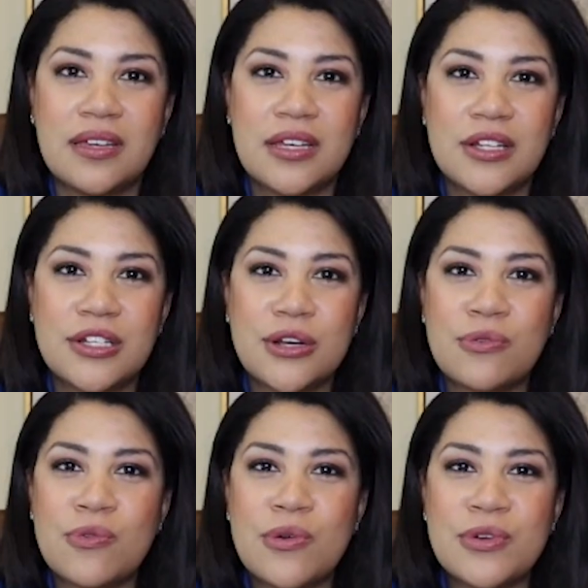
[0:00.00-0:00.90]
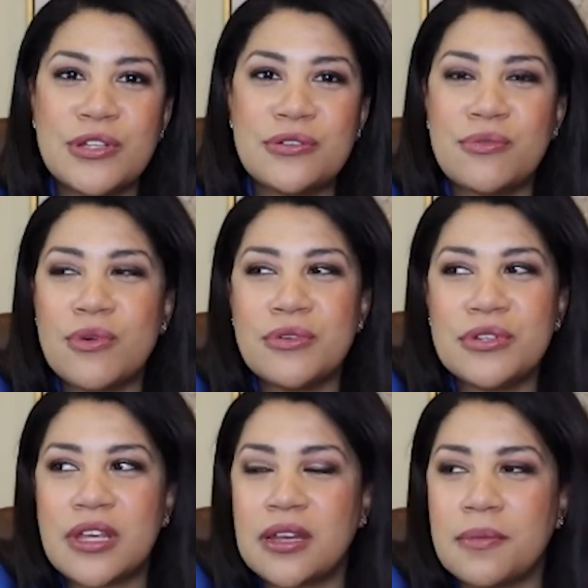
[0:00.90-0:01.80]
So what would you
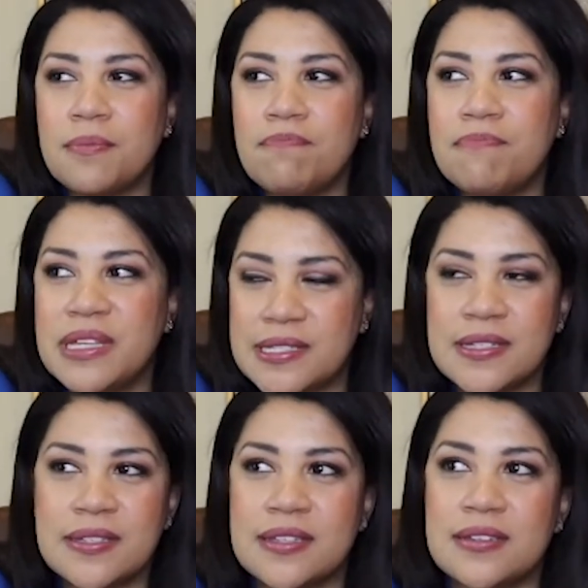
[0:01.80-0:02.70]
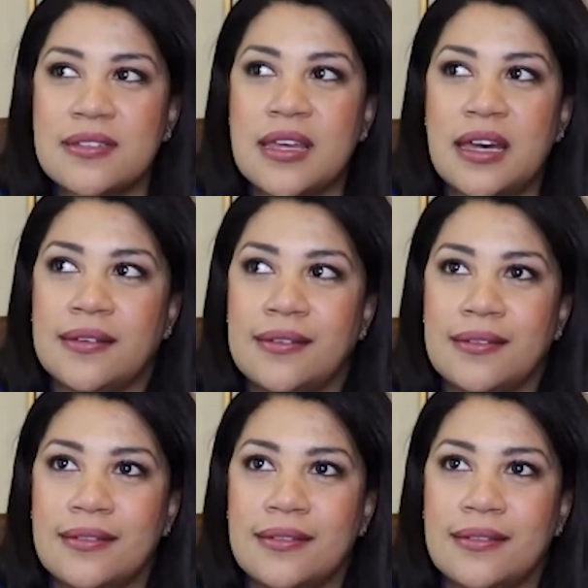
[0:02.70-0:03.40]
say to businesses that